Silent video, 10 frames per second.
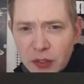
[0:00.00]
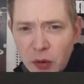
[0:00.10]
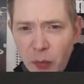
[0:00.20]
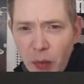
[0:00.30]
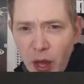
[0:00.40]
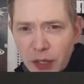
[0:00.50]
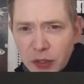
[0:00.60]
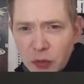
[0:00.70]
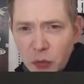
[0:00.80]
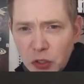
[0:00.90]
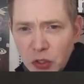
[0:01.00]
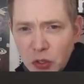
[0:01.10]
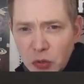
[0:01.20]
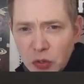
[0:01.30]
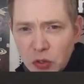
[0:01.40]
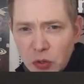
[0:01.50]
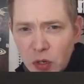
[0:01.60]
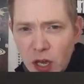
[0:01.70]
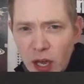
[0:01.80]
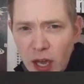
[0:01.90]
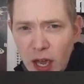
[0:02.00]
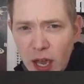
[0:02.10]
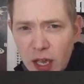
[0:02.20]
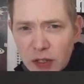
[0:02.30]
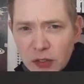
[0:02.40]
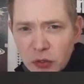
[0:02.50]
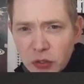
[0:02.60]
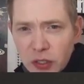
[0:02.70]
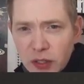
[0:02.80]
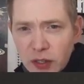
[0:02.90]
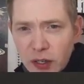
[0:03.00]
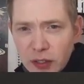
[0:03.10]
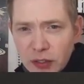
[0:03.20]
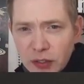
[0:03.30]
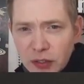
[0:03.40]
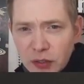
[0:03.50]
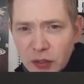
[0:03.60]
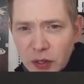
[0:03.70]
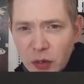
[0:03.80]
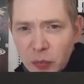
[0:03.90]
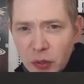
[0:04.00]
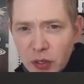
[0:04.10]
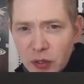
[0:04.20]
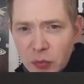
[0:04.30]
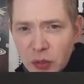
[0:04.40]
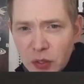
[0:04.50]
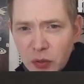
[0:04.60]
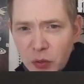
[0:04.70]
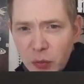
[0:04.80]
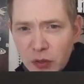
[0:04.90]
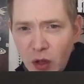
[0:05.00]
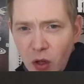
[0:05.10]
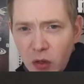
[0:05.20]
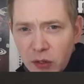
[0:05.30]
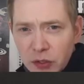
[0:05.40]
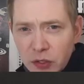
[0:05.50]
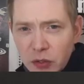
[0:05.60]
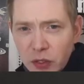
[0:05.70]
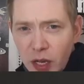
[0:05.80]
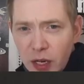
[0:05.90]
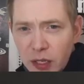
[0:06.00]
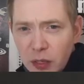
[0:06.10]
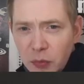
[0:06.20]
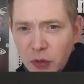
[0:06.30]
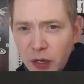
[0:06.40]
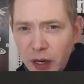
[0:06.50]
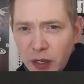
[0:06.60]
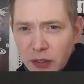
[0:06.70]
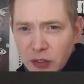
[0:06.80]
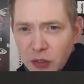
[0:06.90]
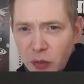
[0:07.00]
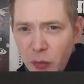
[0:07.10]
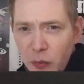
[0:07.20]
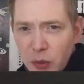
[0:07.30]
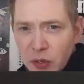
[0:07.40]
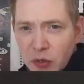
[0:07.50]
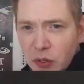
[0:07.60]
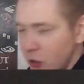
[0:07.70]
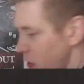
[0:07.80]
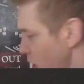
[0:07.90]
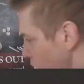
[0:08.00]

unboxing we showed you. And so she does appear to be a little bit taller, so they're kind of keeping their characters a little bit bigger than their